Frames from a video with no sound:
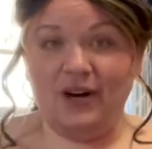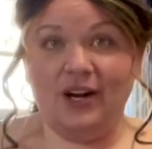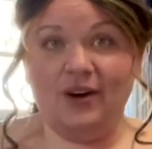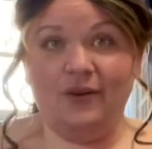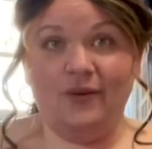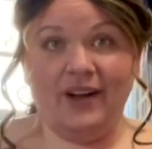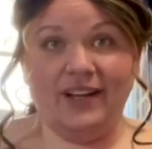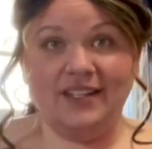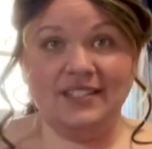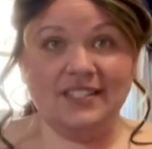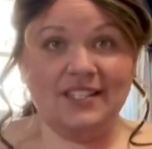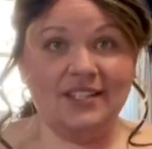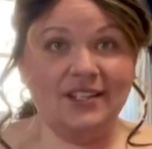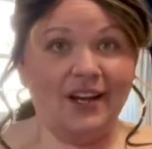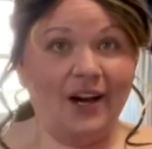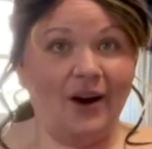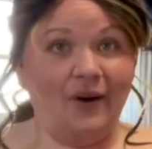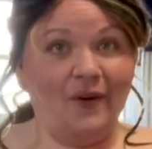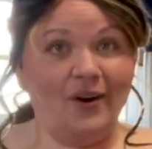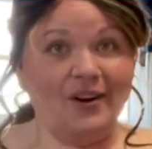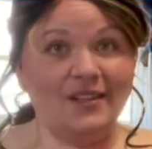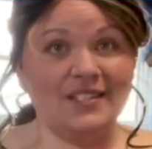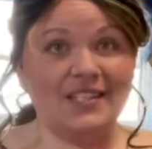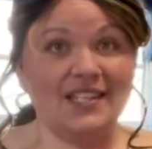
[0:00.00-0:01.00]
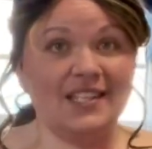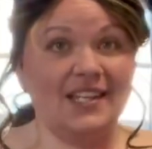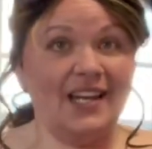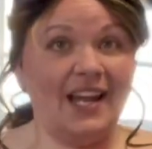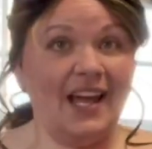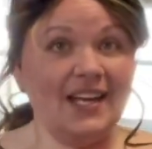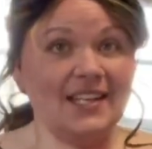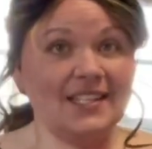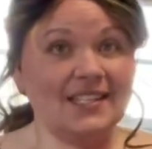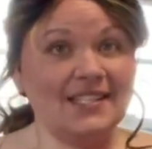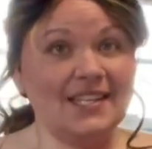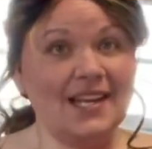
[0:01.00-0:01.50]
going to go on to the
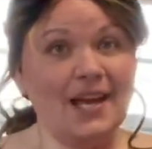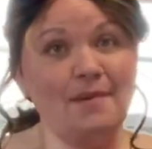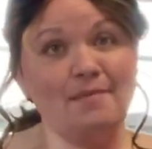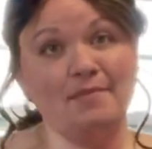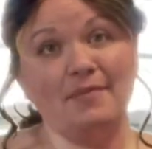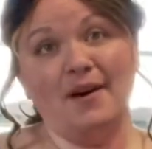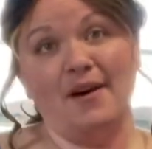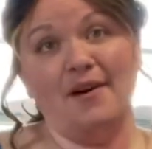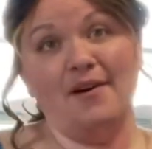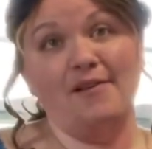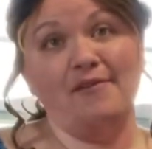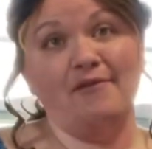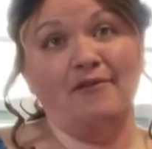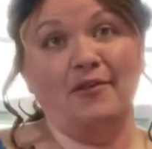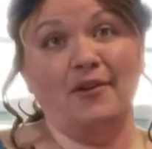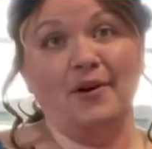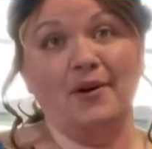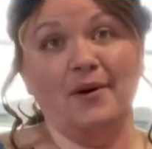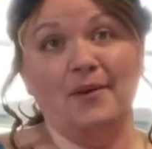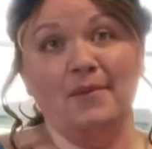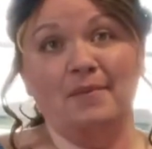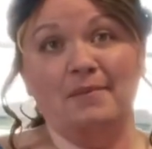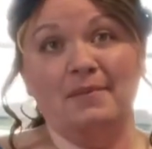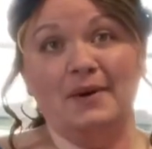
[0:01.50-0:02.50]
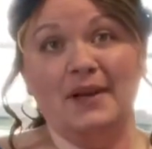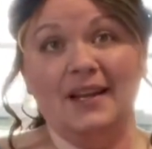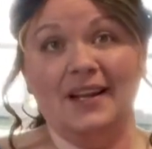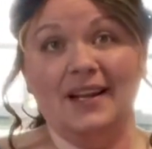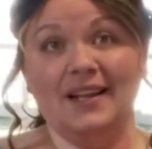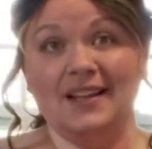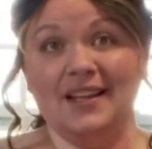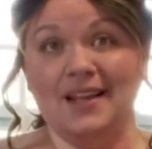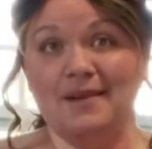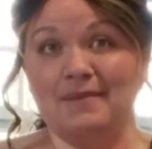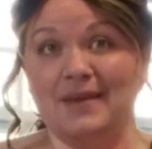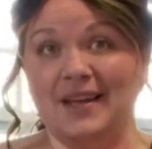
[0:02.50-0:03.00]
next step of
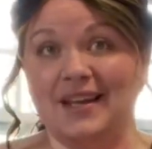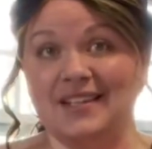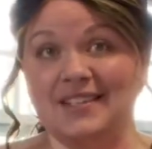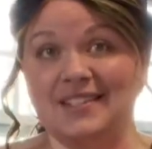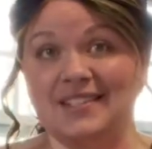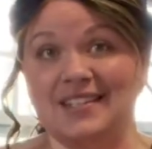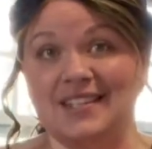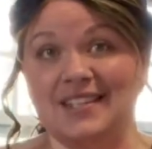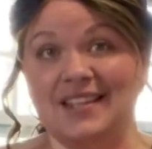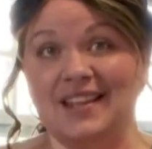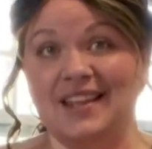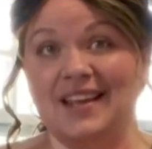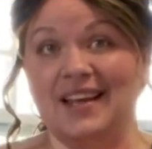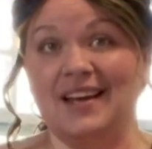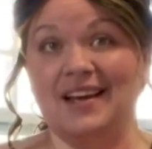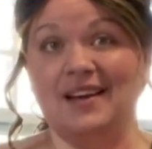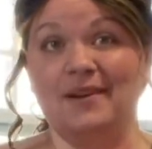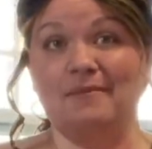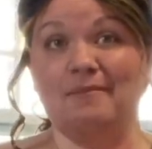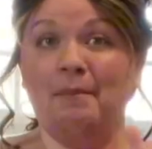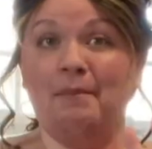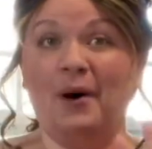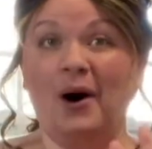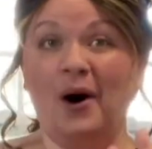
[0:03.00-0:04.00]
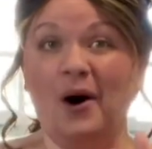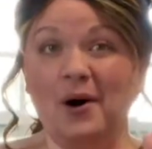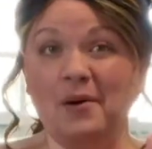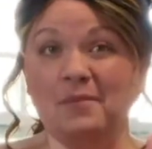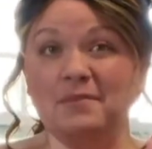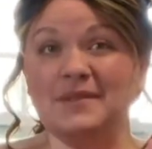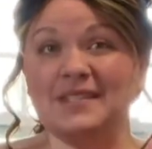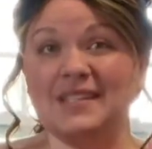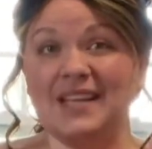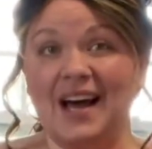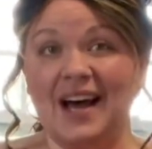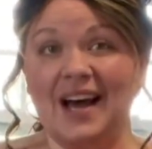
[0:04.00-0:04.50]
putting them into the palm
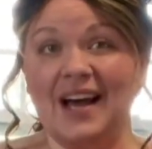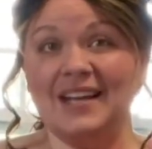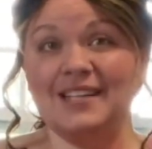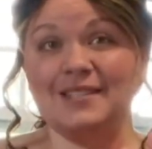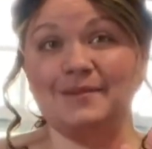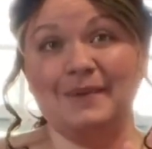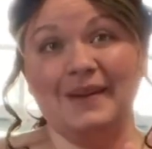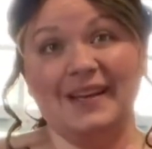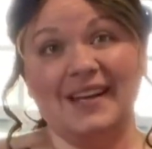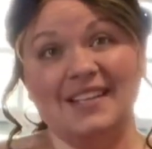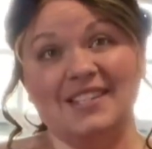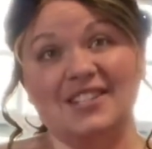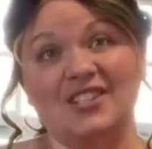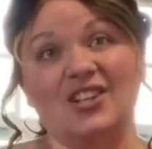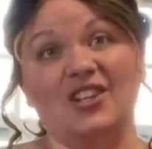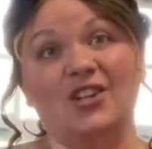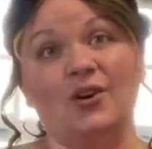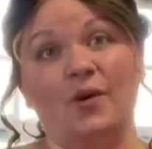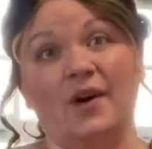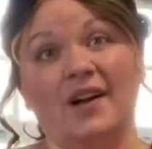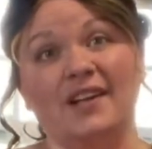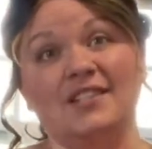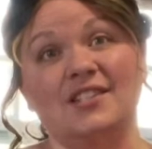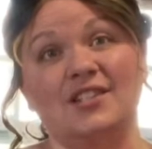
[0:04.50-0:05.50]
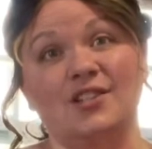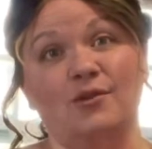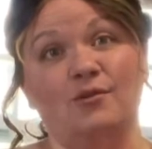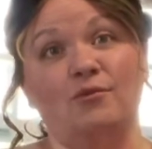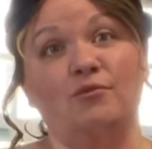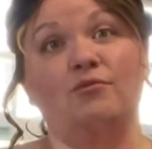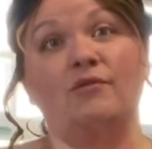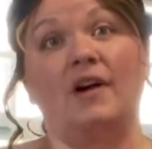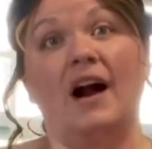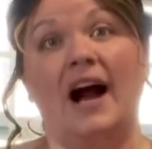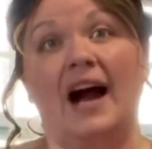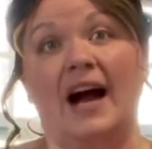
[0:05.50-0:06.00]
size, because they're going to
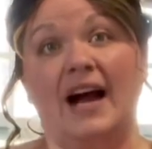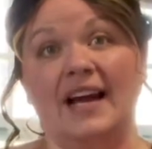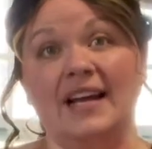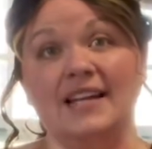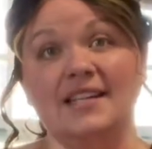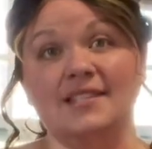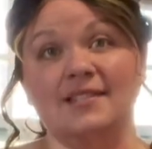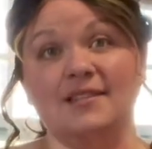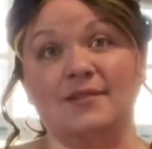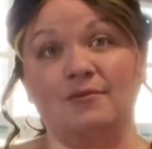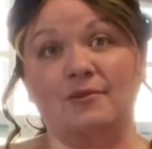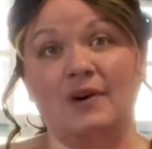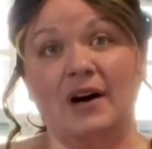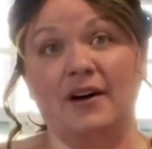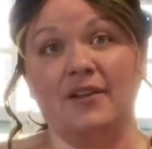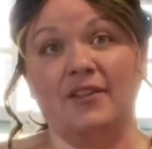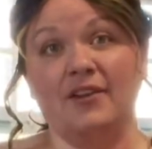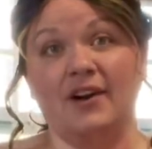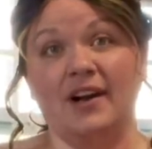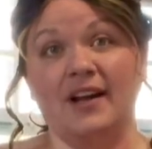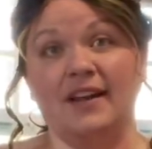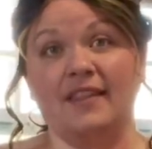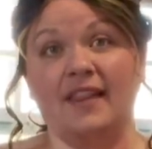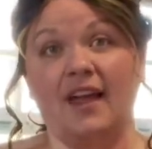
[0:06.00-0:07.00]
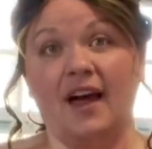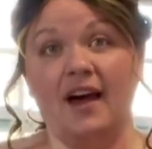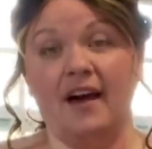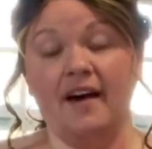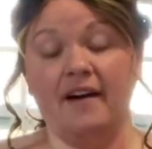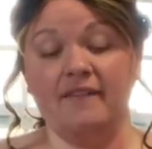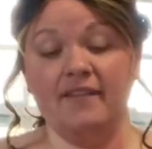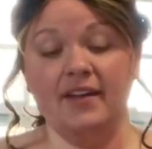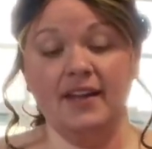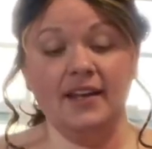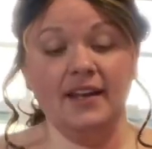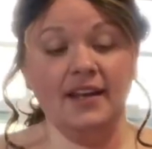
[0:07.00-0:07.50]
rise while they're in the
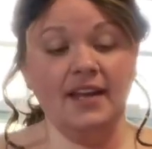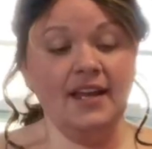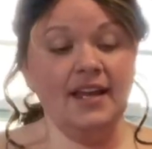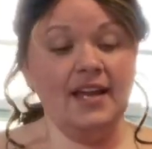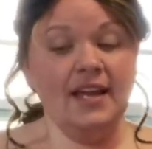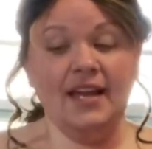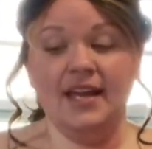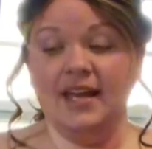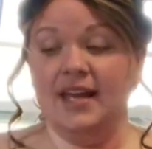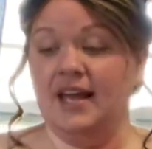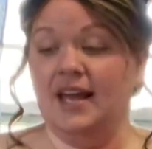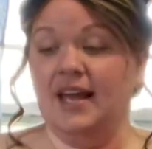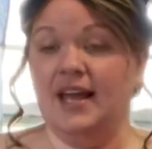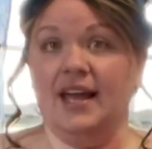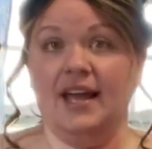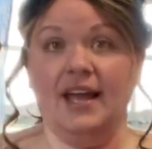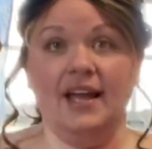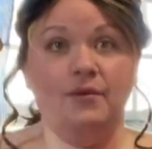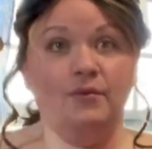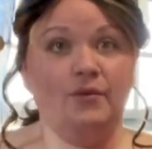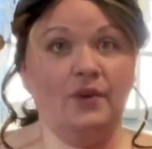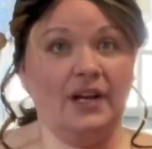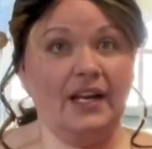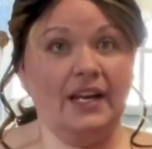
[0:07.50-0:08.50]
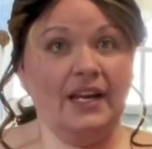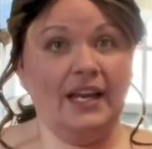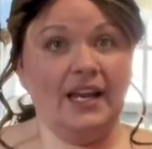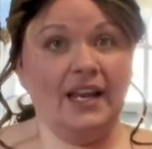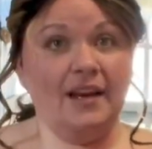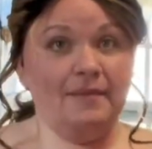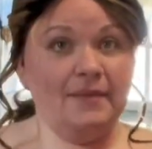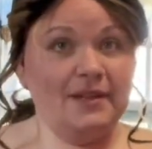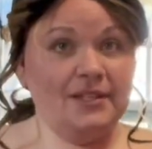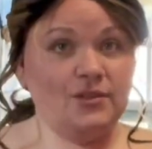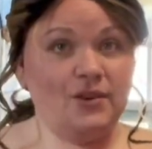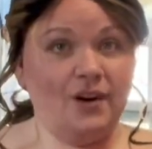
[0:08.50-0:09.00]
oven, and we're gonna get
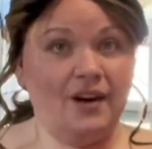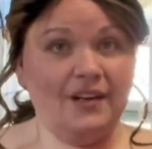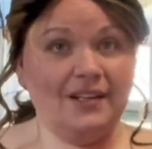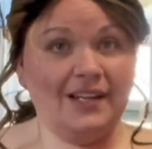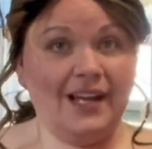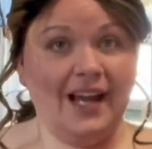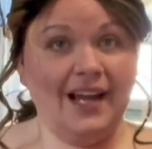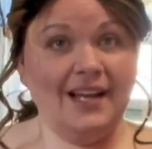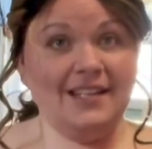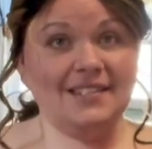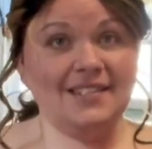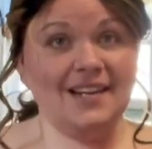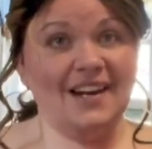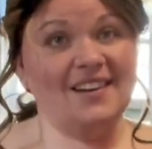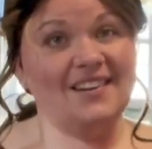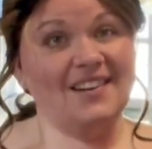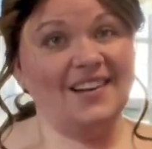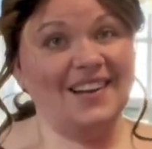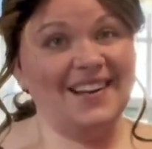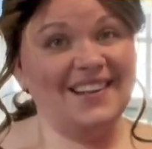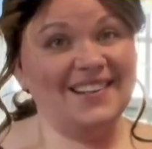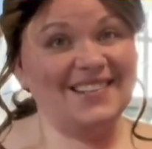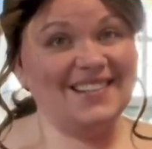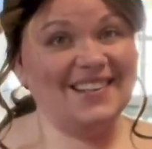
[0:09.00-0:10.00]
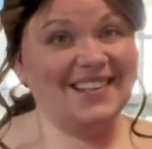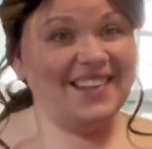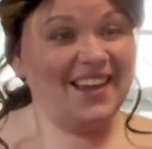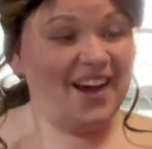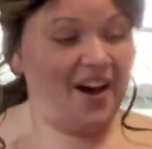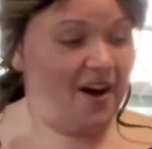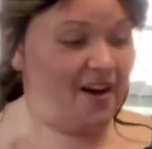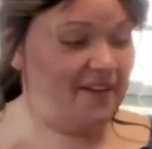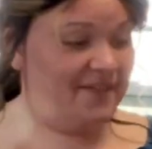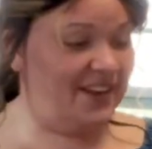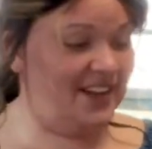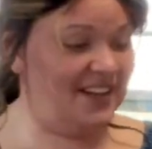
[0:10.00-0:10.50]
them into our cast iron and into the
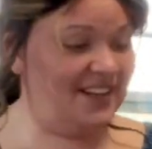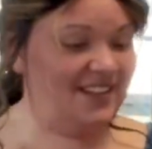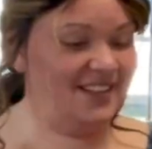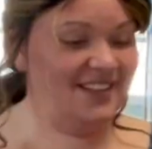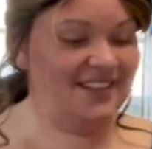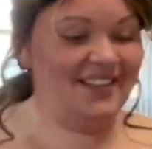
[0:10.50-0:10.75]
oven.